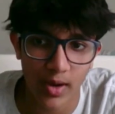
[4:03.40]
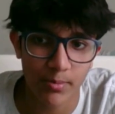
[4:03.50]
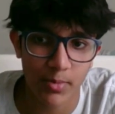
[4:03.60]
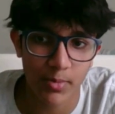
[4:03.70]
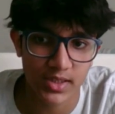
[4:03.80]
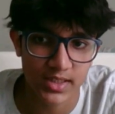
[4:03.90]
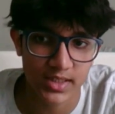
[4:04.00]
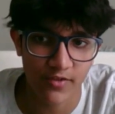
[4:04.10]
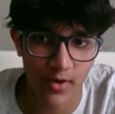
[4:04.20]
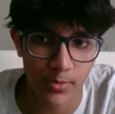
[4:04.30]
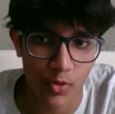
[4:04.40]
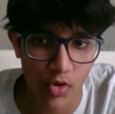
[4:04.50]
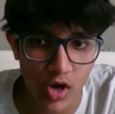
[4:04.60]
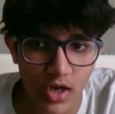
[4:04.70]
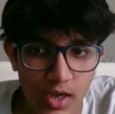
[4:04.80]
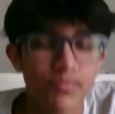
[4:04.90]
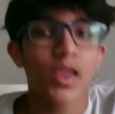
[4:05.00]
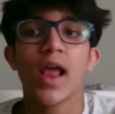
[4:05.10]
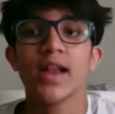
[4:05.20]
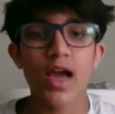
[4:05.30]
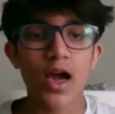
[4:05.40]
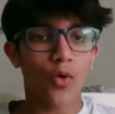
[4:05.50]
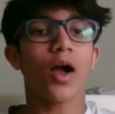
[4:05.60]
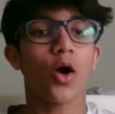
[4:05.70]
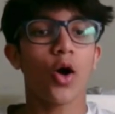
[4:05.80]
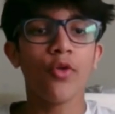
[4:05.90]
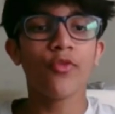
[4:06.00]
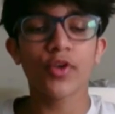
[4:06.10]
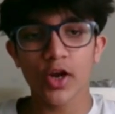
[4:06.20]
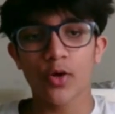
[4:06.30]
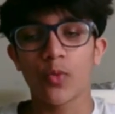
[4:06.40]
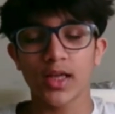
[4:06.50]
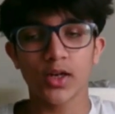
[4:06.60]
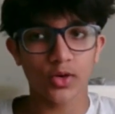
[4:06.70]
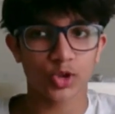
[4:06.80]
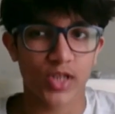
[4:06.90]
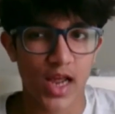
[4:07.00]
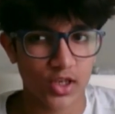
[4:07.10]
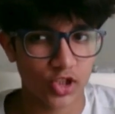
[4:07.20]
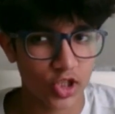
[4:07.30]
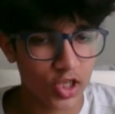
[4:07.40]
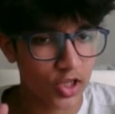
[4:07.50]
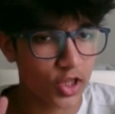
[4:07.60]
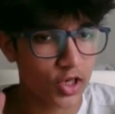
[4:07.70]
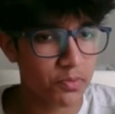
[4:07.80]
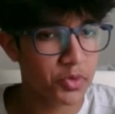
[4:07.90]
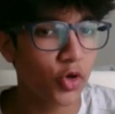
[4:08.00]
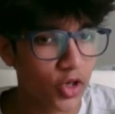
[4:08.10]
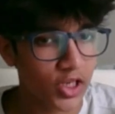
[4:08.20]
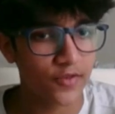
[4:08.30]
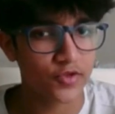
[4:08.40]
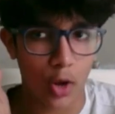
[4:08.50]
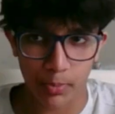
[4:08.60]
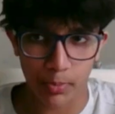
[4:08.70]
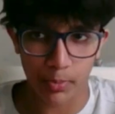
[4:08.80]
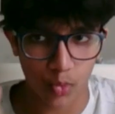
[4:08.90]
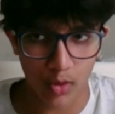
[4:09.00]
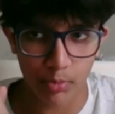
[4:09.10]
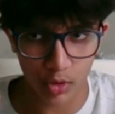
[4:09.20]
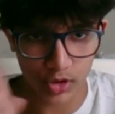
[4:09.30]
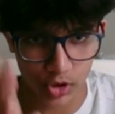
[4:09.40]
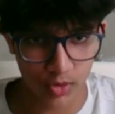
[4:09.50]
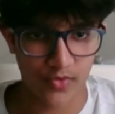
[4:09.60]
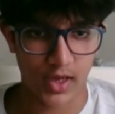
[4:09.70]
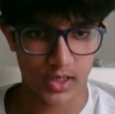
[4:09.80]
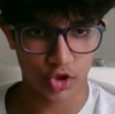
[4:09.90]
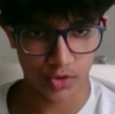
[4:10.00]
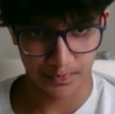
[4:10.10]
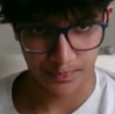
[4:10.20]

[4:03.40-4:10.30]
must give up the rook. And now, over here, what I don't understand is the computer gives a plus 1.2 advantage.